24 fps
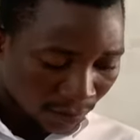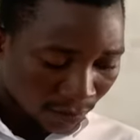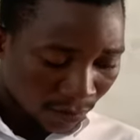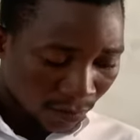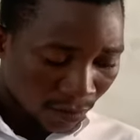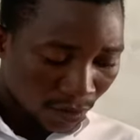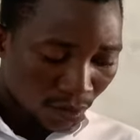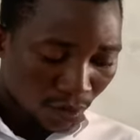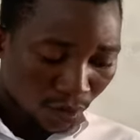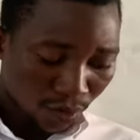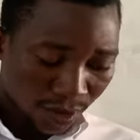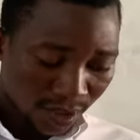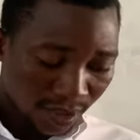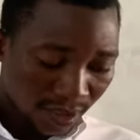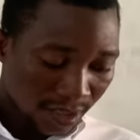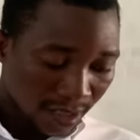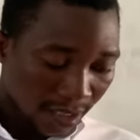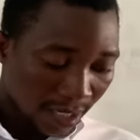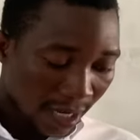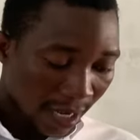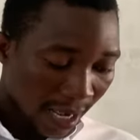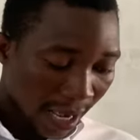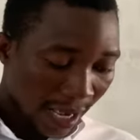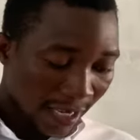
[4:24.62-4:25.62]
note,
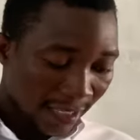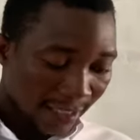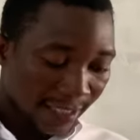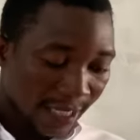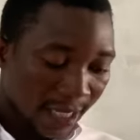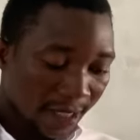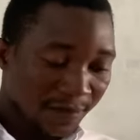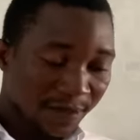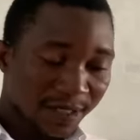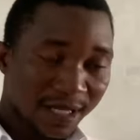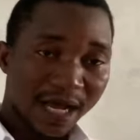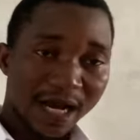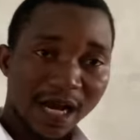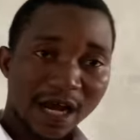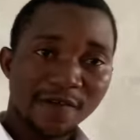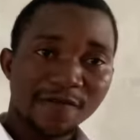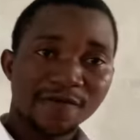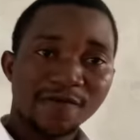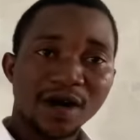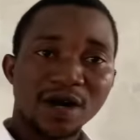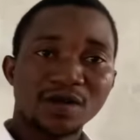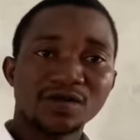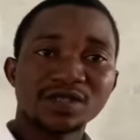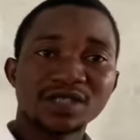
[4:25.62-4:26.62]
items that are
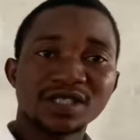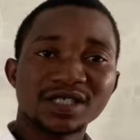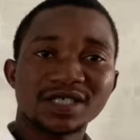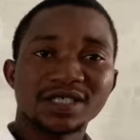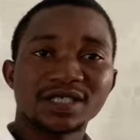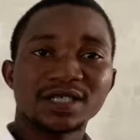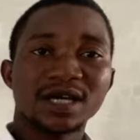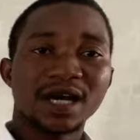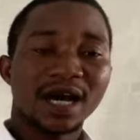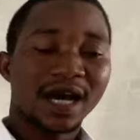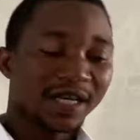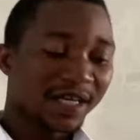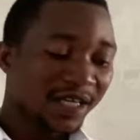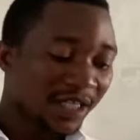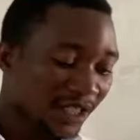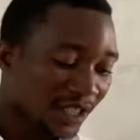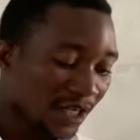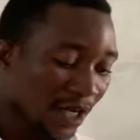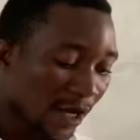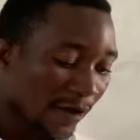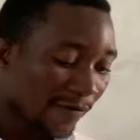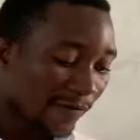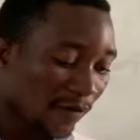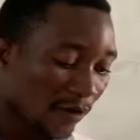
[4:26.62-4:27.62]
found in the
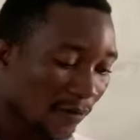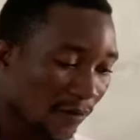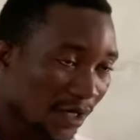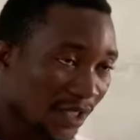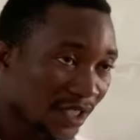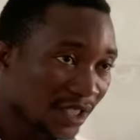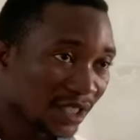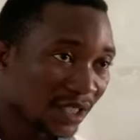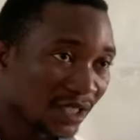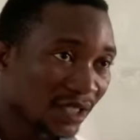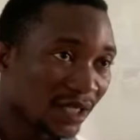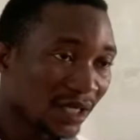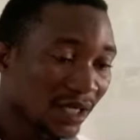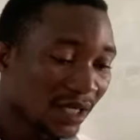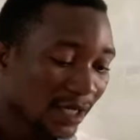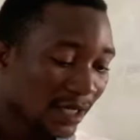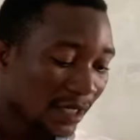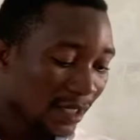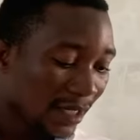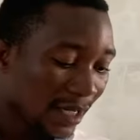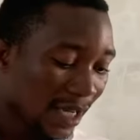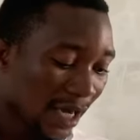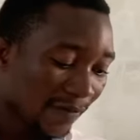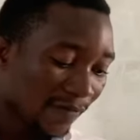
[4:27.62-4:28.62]
additional information,
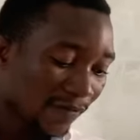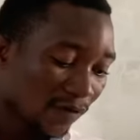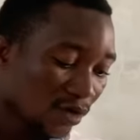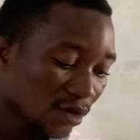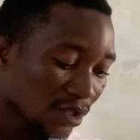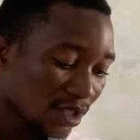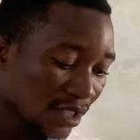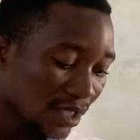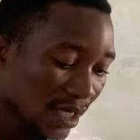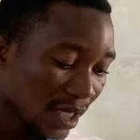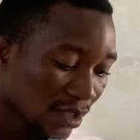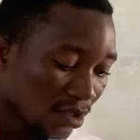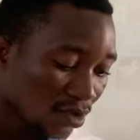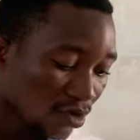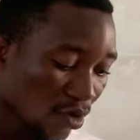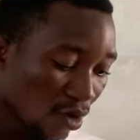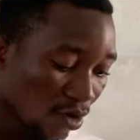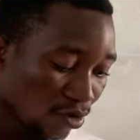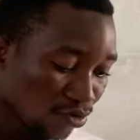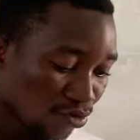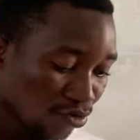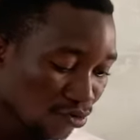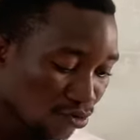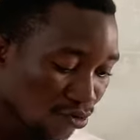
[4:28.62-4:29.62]
they have not yet
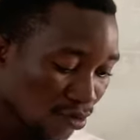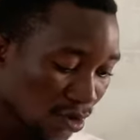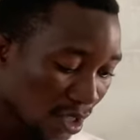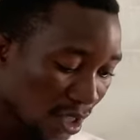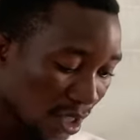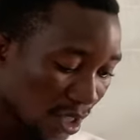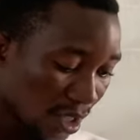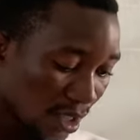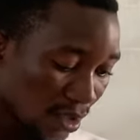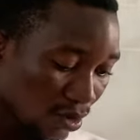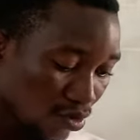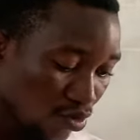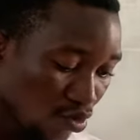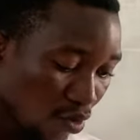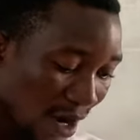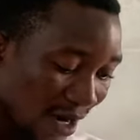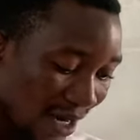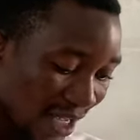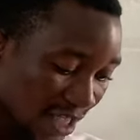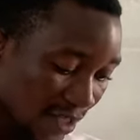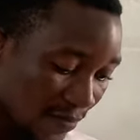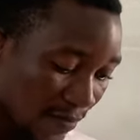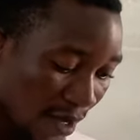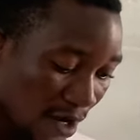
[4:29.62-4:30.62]
gone through the dual
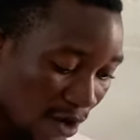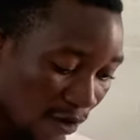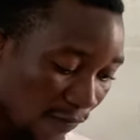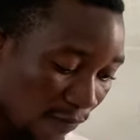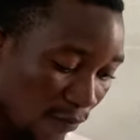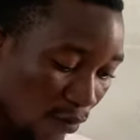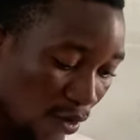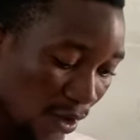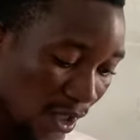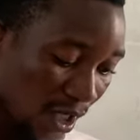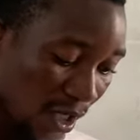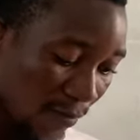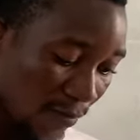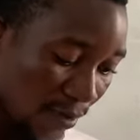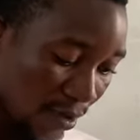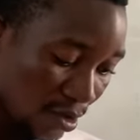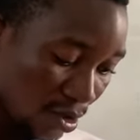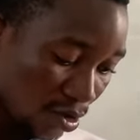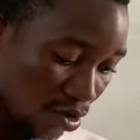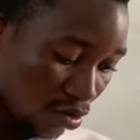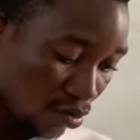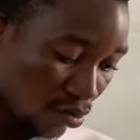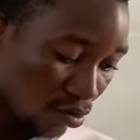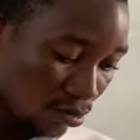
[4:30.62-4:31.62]
aspect of bookkeeping,
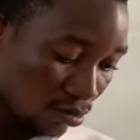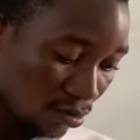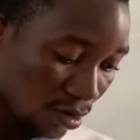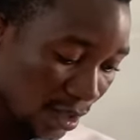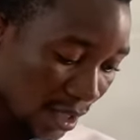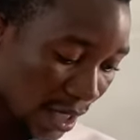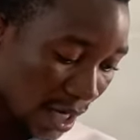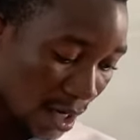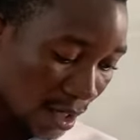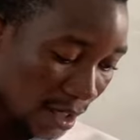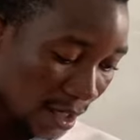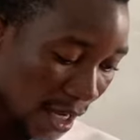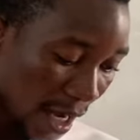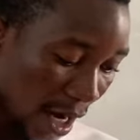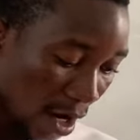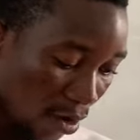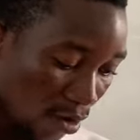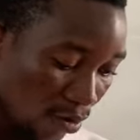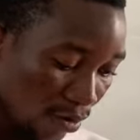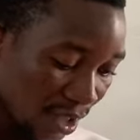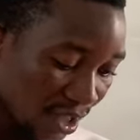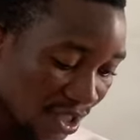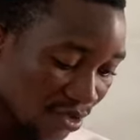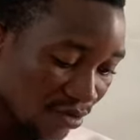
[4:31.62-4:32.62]
so they are
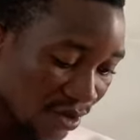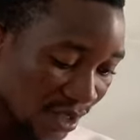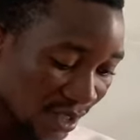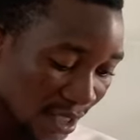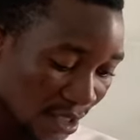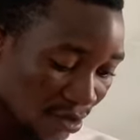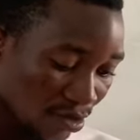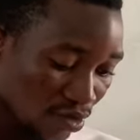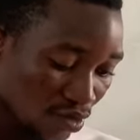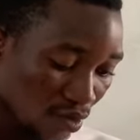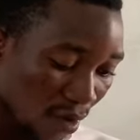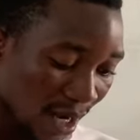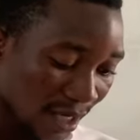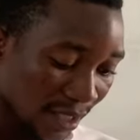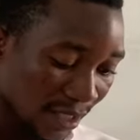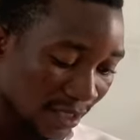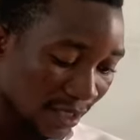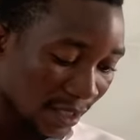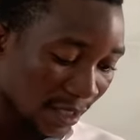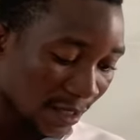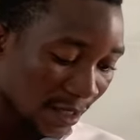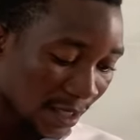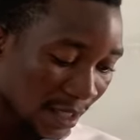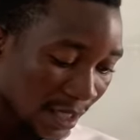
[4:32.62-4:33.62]
always treated twice.
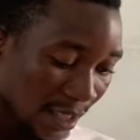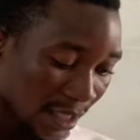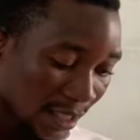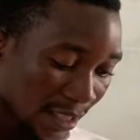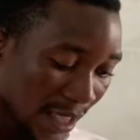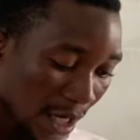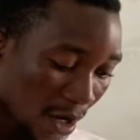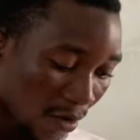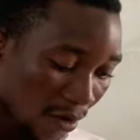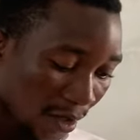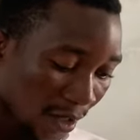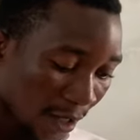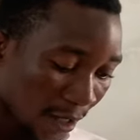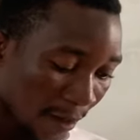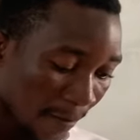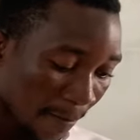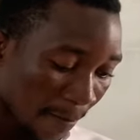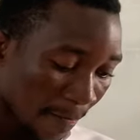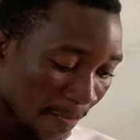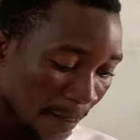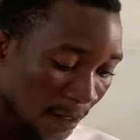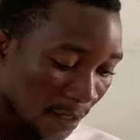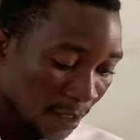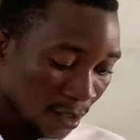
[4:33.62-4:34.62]
Is that okay?
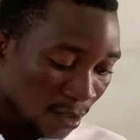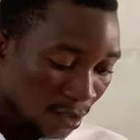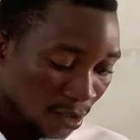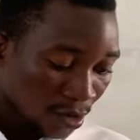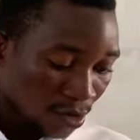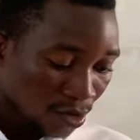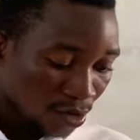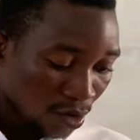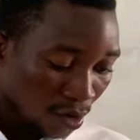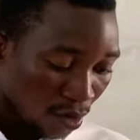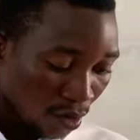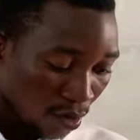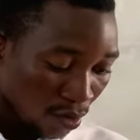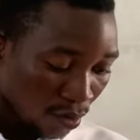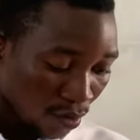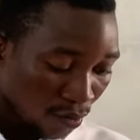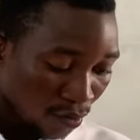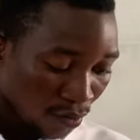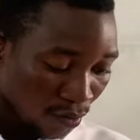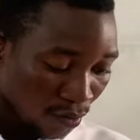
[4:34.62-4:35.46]
So